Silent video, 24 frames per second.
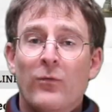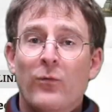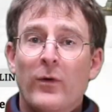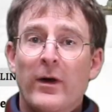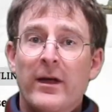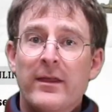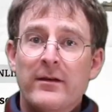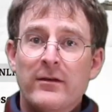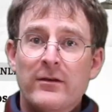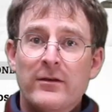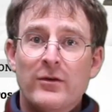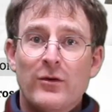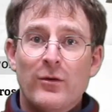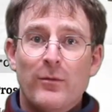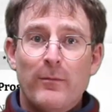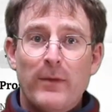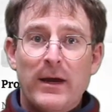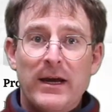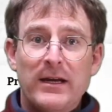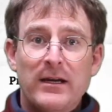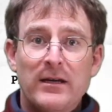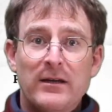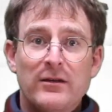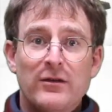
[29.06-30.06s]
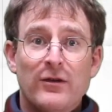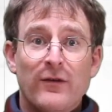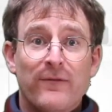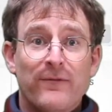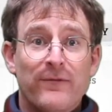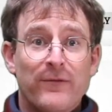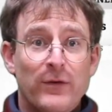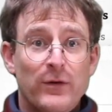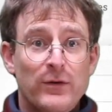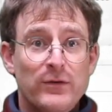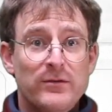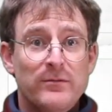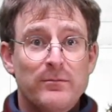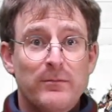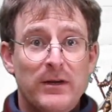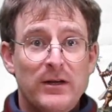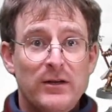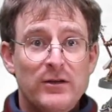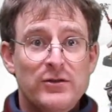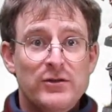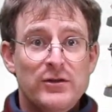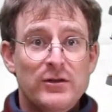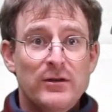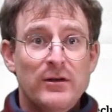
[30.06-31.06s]
Whether you're making your first
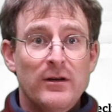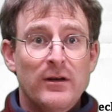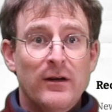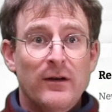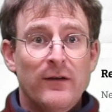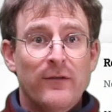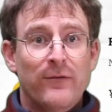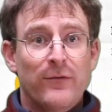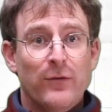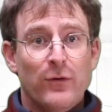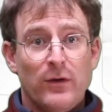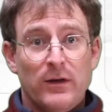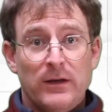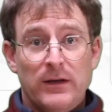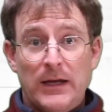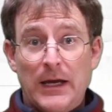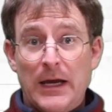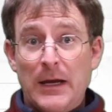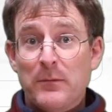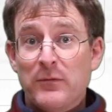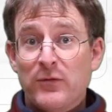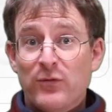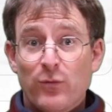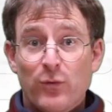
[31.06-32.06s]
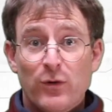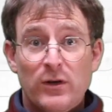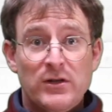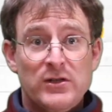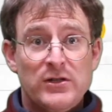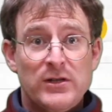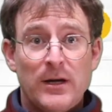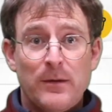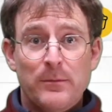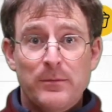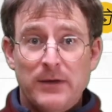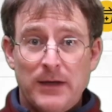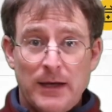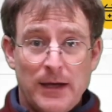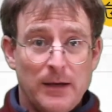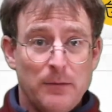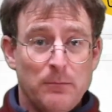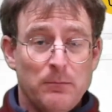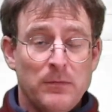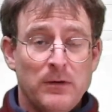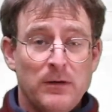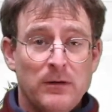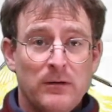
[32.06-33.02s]
miniature for a Games Workshop game